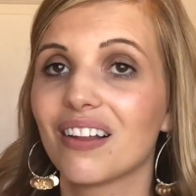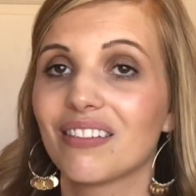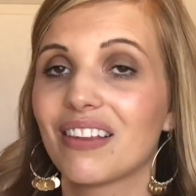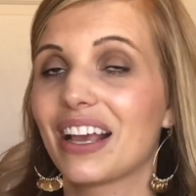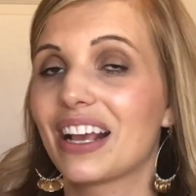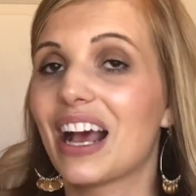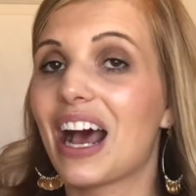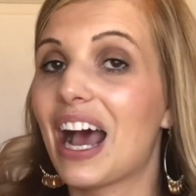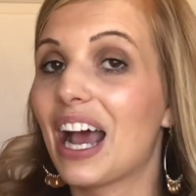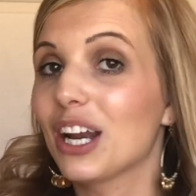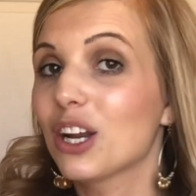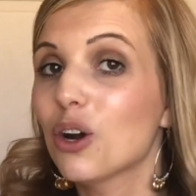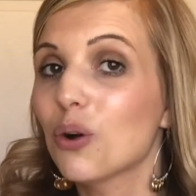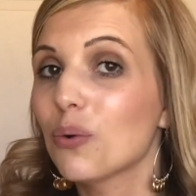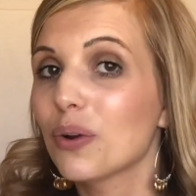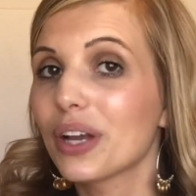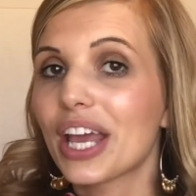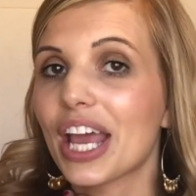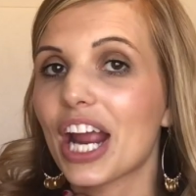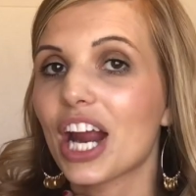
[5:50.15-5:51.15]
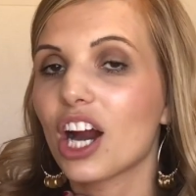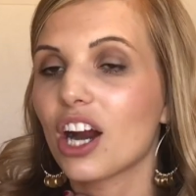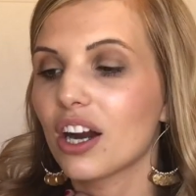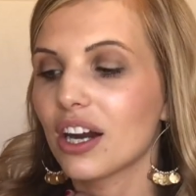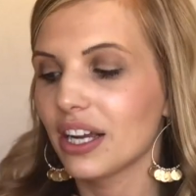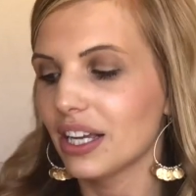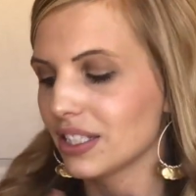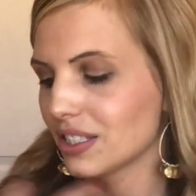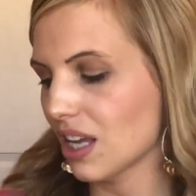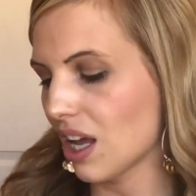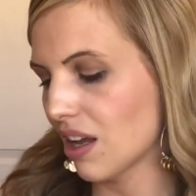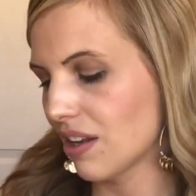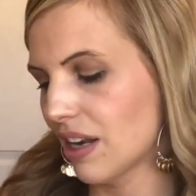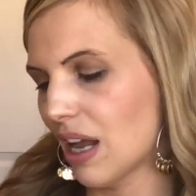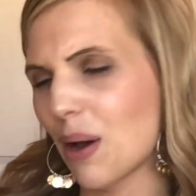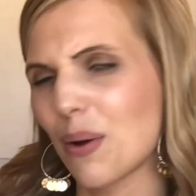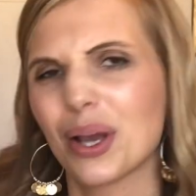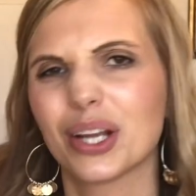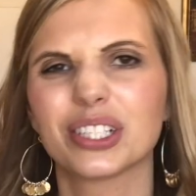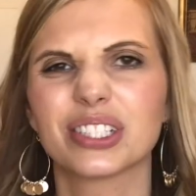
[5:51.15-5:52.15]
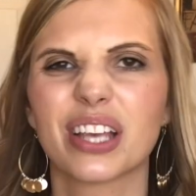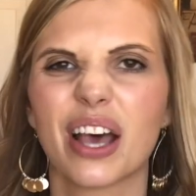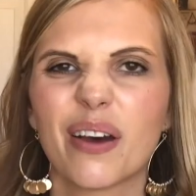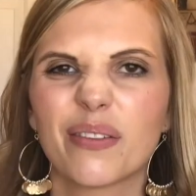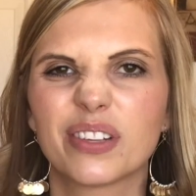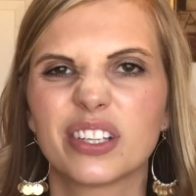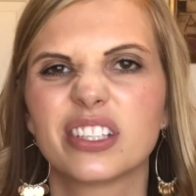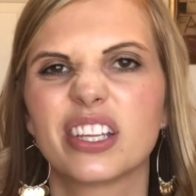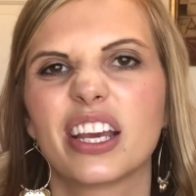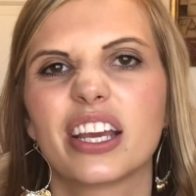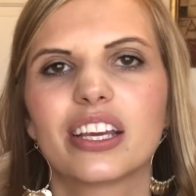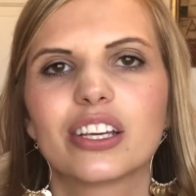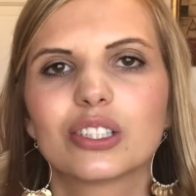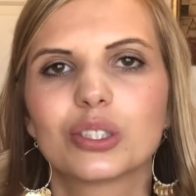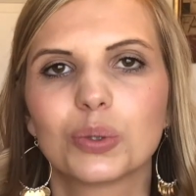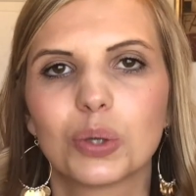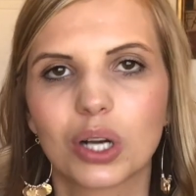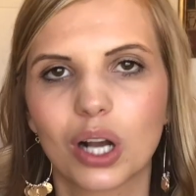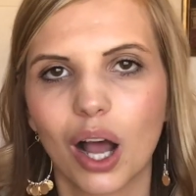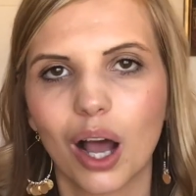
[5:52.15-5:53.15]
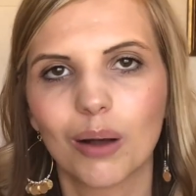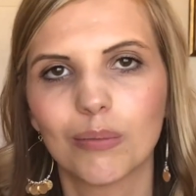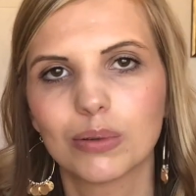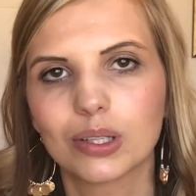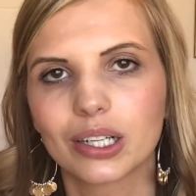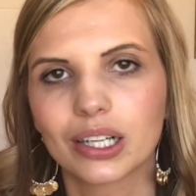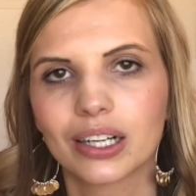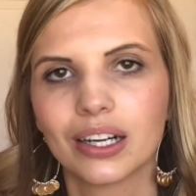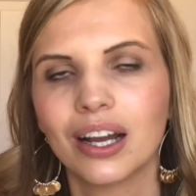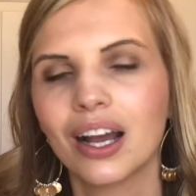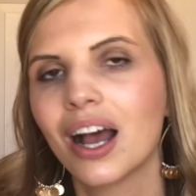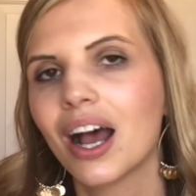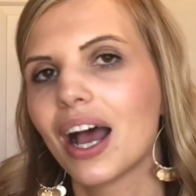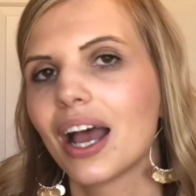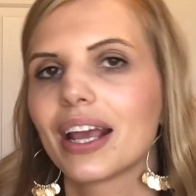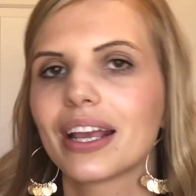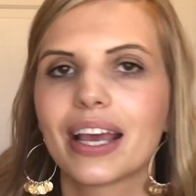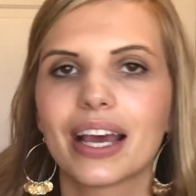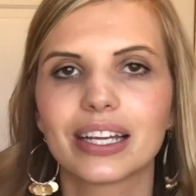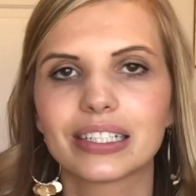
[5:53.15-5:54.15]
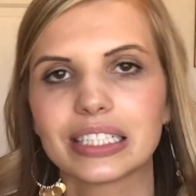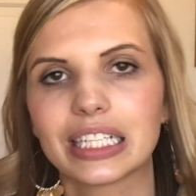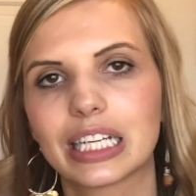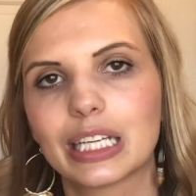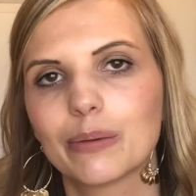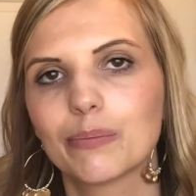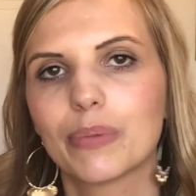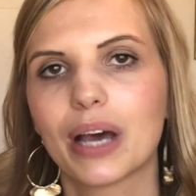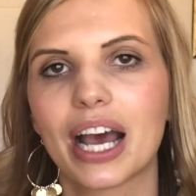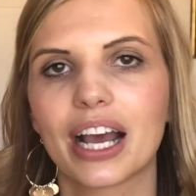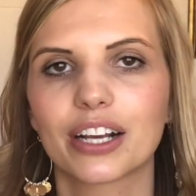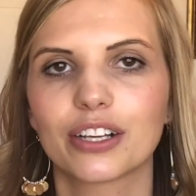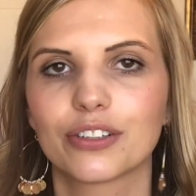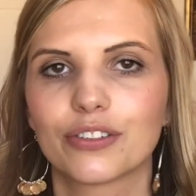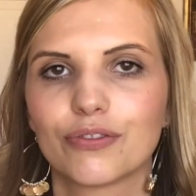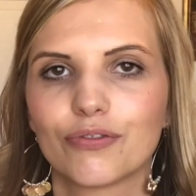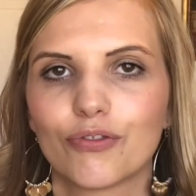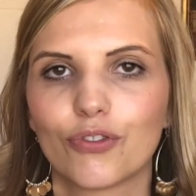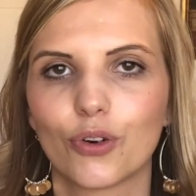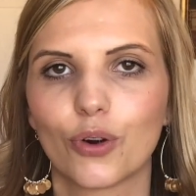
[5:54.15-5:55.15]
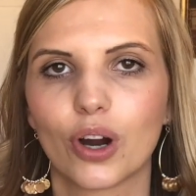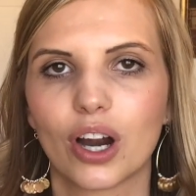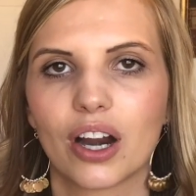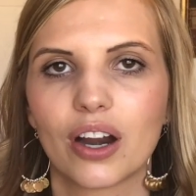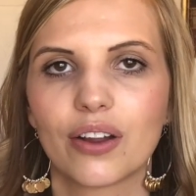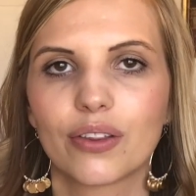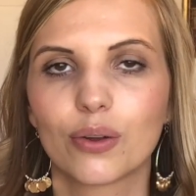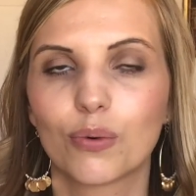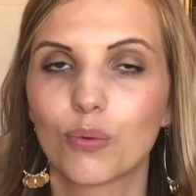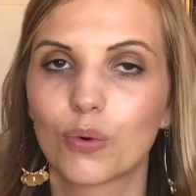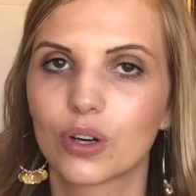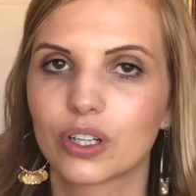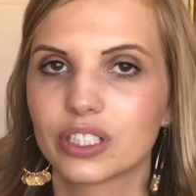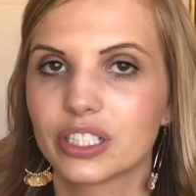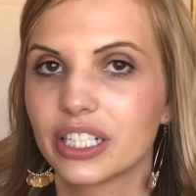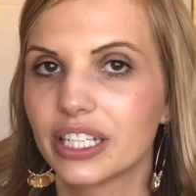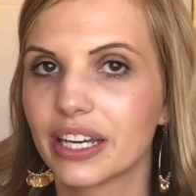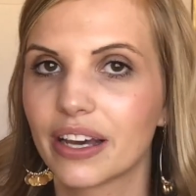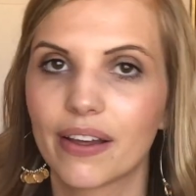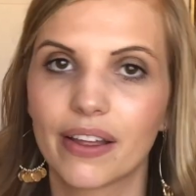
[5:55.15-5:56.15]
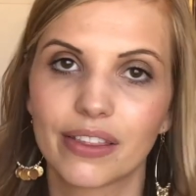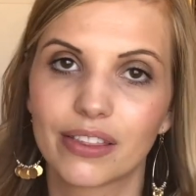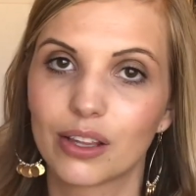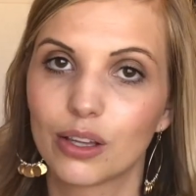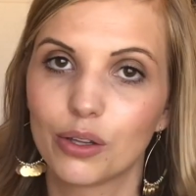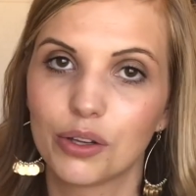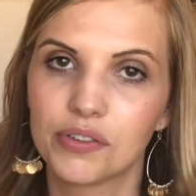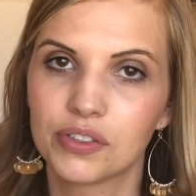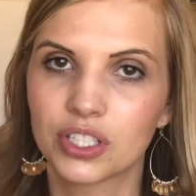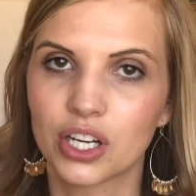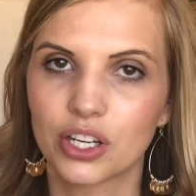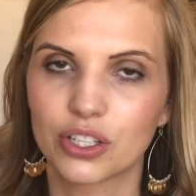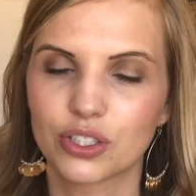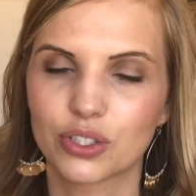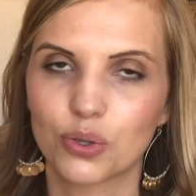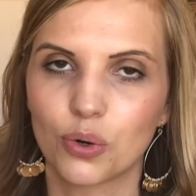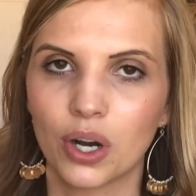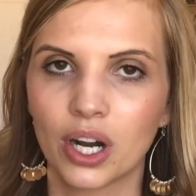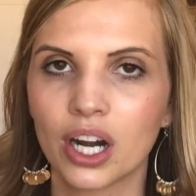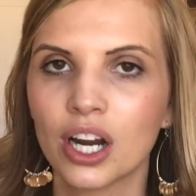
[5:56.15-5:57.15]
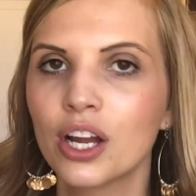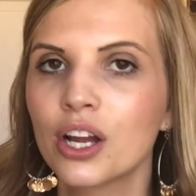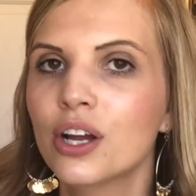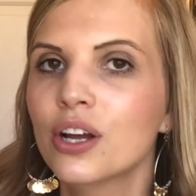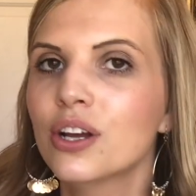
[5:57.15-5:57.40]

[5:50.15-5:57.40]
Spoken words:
I don't care, is now I just have to take it to a cobbler. I can't take it back for the warranty at the Louis Vuitton store.